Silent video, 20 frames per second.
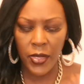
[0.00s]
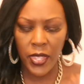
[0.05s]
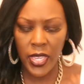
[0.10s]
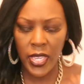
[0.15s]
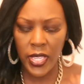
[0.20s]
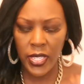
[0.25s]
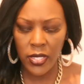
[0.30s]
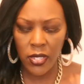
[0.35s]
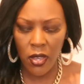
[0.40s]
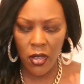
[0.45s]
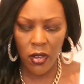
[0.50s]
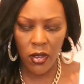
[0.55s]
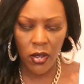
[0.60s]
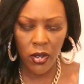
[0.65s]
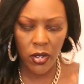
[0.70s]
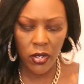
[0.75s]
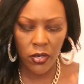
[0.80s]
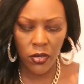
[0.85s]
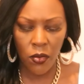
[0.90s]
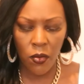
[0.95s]
these
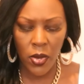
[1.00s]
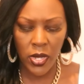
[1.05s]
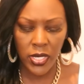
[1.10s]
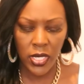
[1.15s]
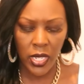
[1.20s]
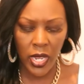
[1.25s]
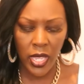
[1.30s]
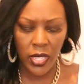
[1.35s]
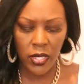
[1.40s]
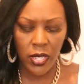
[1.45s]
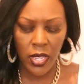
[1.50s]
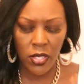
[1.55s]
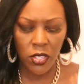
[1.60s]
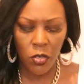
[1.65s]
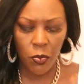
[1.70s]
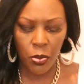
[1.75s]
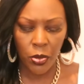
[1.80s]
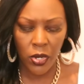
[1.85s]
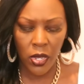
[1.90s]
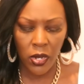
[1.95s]
are the ones that I tend
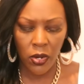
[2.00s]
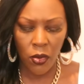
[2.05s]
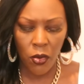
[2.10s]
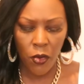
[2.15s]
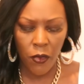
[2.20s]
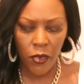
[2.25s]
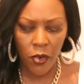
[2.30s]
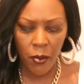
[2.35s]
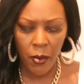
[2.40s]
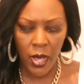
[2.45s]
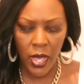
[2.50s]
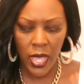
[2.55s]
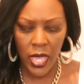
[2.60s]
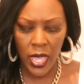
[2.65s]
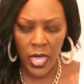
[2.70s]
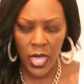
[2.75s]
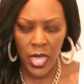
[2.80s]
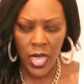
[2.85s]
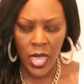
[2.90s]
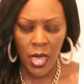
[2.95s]
to put on over
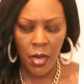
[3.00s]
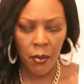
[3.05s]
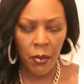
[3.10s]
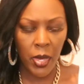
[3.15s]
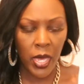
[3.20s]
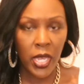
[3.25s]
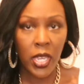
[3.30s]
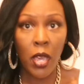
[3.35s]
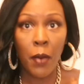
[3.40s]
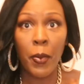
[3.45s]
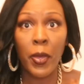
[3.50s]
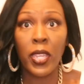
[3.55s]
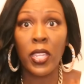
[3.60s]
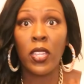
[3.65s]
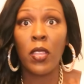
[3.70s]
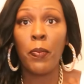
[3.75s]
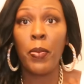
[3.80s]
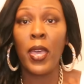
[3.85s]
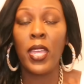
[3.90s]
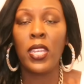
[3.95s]
my makeup, and
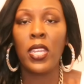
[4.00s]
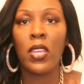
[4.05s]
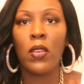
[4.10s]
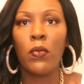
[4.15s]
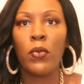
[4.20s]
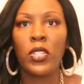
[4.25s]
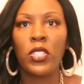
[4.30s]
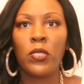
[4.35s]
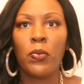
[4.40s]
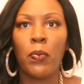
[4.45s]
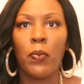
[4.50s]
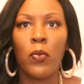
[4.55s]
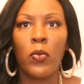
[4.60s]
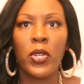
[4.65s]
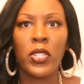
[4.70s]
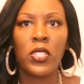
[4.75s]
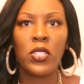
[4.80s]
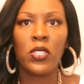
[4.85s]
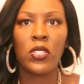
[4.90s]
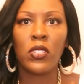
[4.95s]
depending which
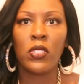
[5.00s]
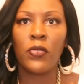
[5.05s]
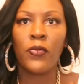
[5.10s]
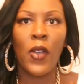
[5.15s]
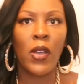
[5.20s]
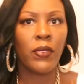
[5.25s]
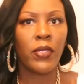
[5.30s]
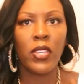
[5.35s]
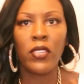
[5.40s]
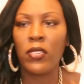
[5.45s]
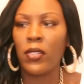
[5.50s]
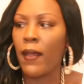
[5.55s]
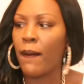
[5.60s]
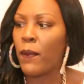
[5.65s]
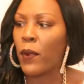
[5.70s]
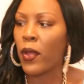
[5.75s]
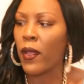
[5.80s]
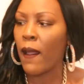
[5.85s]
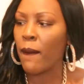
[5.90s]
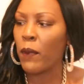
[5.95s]
which foundation
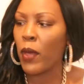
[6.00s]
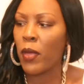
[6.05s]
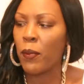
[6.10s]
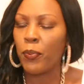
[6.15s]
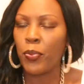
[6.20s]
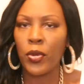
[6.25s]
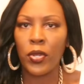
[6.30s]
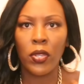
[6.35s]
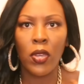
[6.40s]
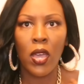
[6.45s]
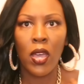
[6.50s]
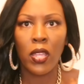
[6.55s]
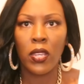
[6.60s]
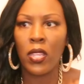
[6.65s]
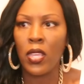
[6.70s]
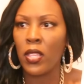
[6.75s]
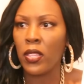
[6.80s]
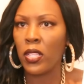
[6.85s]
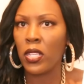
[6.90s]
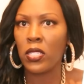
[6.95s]
I'm wearing, I might put
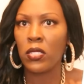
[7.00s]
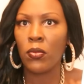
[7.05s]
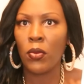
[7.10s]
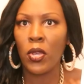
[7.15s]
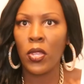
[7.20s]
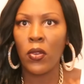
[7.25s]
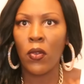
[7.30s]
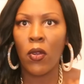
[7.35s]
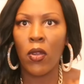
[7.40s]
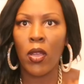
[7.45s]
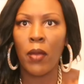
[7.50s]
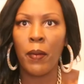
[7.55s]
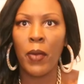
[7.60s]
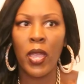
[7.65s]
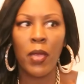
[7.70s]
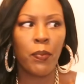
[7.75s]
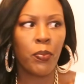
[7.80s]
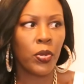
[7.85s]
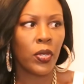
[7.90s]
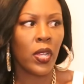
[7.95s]
on this one or I
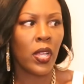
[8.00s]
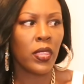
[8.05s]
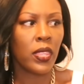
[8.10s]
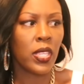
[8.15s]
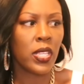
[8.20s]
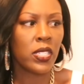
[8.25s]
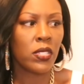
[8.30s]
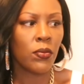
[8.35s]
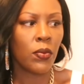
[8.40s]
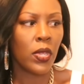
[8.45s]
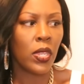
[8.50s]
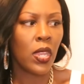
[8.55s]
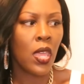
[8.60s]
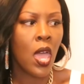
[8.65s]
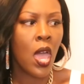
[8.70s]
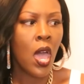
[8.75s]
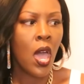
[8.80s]
might put on this one.